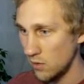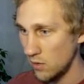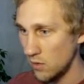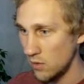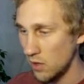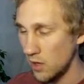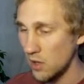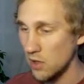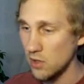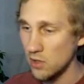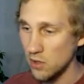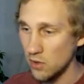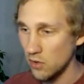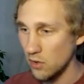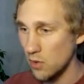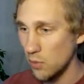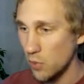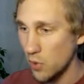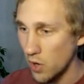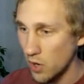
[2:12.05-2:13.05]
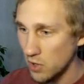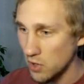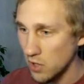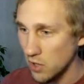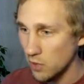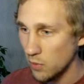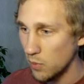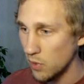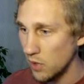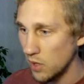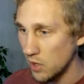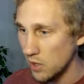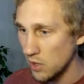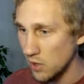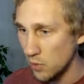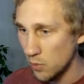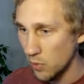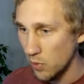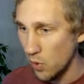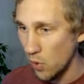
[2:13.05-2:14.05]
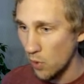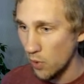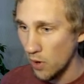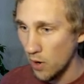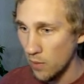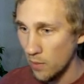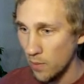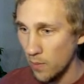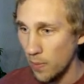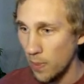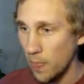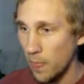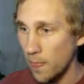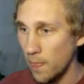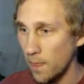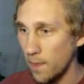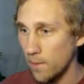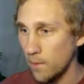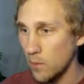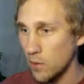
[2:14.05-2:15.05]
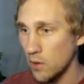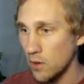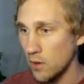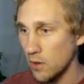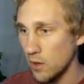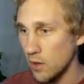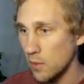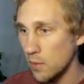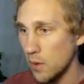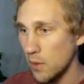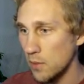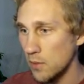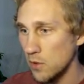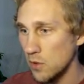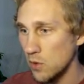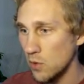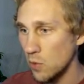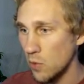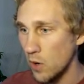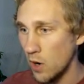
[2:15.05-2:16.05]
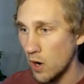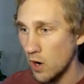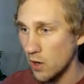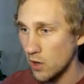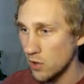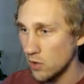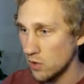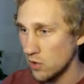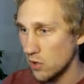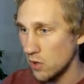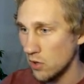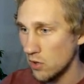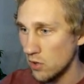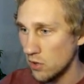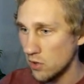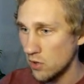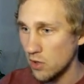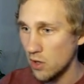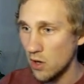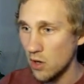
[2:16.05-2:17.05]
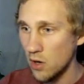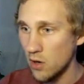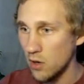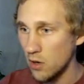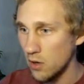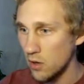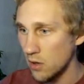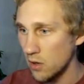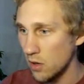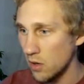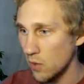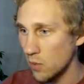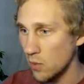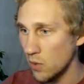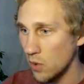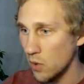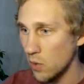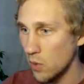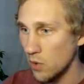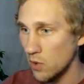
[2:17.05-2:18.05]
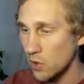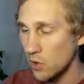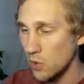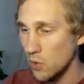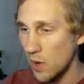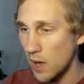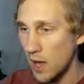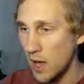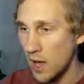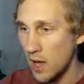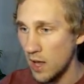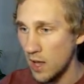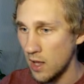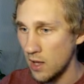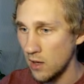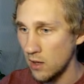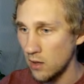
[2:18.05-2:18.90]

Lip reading: Not necessarily the project, but into the program. We're going to come up to where our constructors are, and we're going to add